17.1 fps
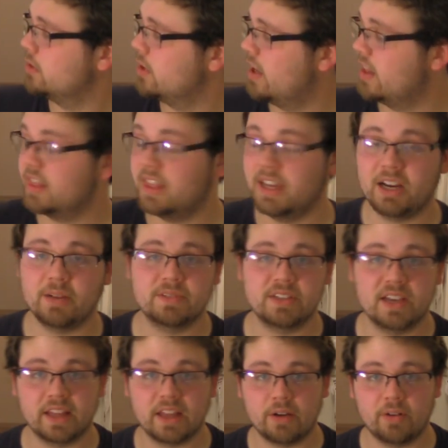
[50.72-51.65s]
I think I'm
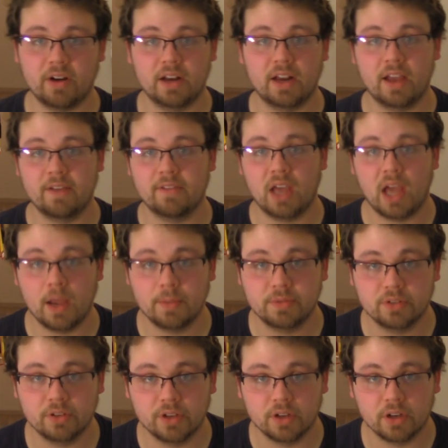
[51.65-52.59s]
saying that right, I have
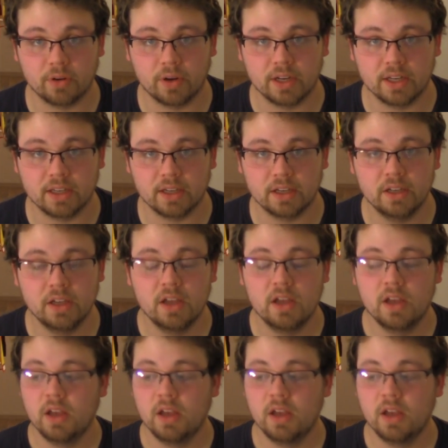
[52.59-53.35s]
absolutely no idea.